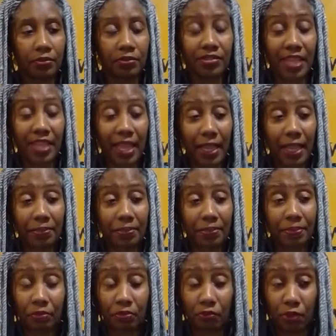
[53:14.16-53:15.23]
Type
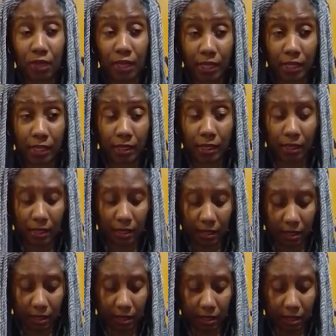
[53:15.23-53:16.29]
3
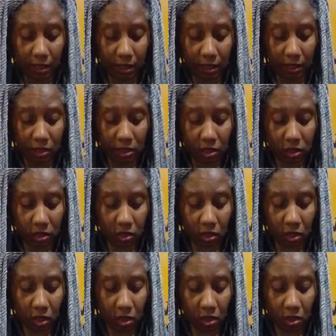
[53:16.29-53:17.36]
is
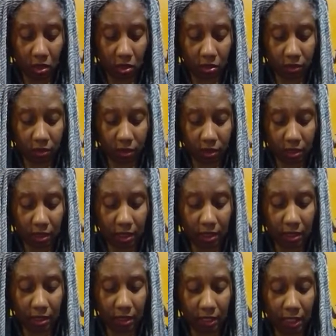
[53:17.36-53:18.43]
called
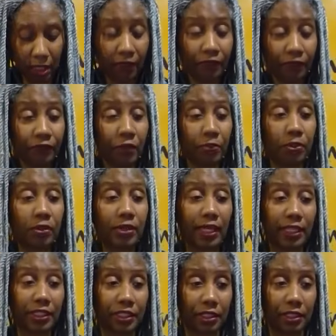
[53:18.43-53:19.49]
an
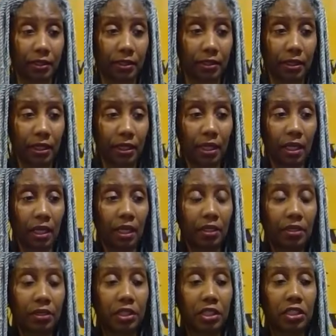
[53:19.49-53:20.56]
infibulation.
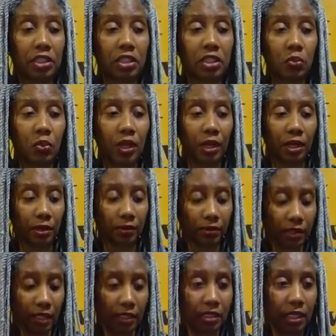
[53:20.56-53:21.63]
This is where
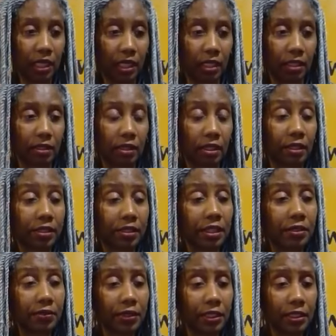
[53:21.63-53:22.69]
they take the
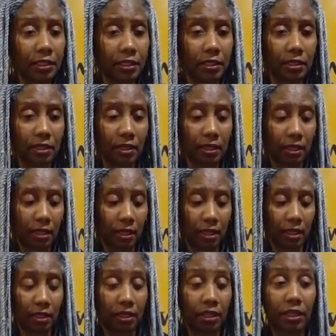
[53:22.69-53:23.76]
clitoris,
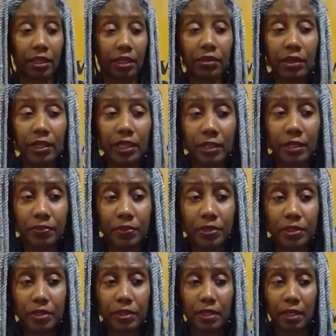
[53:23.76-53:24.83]
the inner
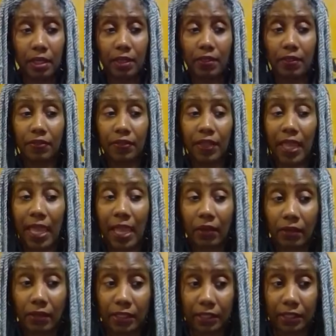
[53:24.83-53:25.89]
lips, the
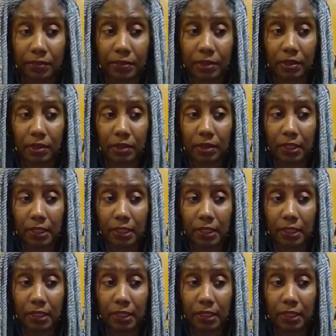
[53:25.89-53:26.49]
outer lips.